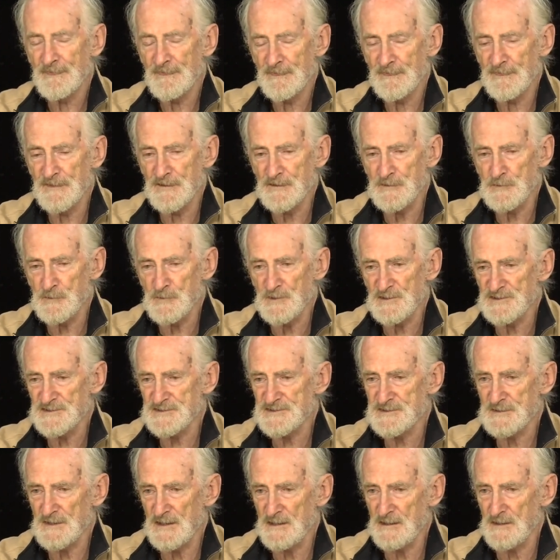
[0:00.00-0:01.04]
there
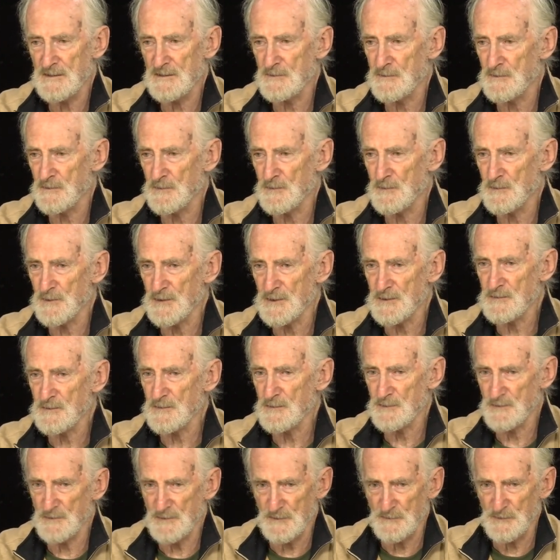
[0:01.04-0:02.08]
was uh,
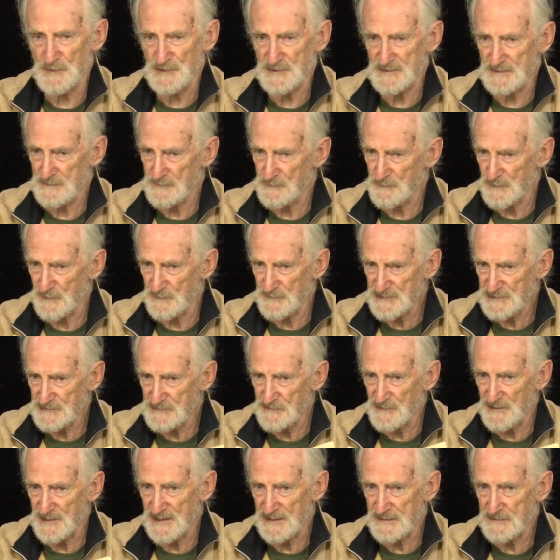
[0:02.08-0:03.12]
one woman, woman
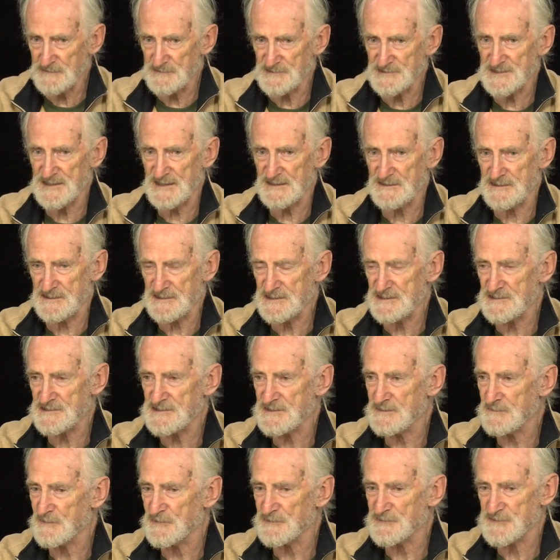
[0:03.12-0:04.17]
critic who said this is
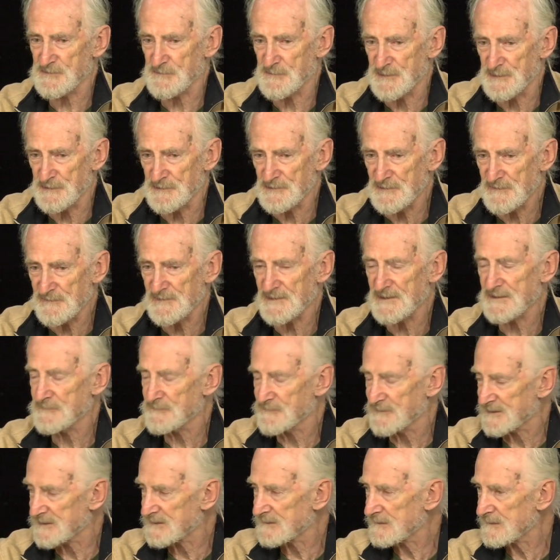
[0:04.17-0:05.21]
the most beautifully
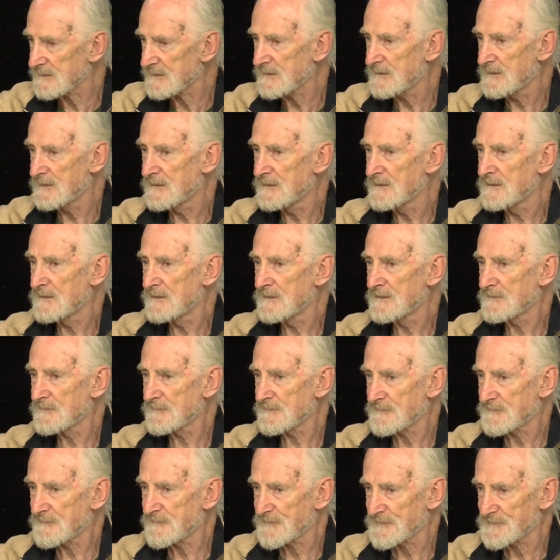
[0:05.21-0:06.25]
written
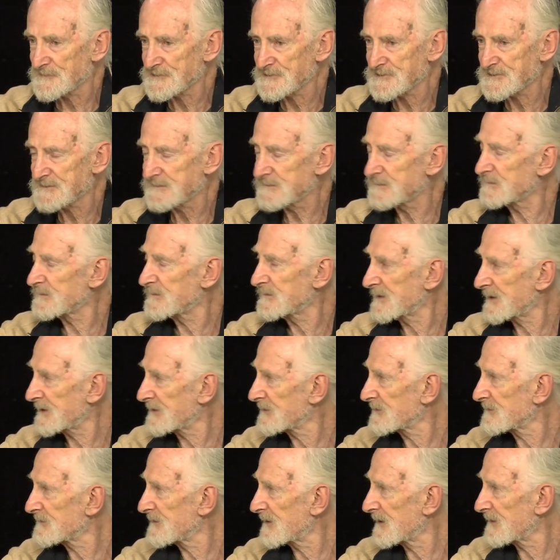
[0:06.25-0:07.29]
first
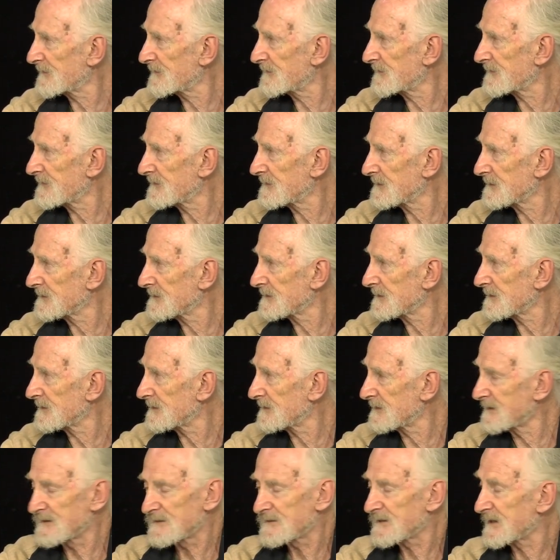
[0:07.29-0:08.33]
paragraph
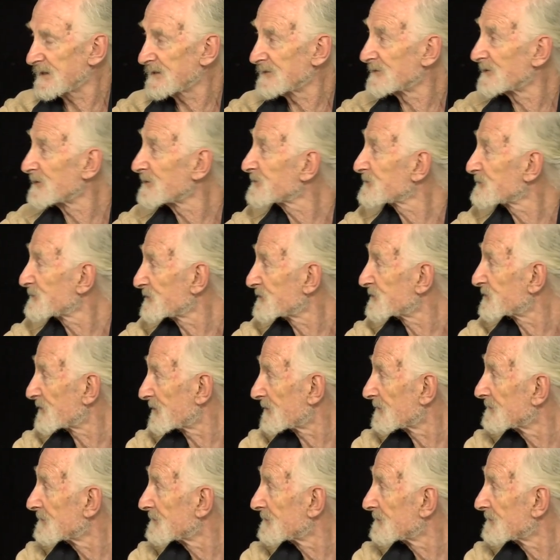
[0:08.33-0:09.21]
in, in literature.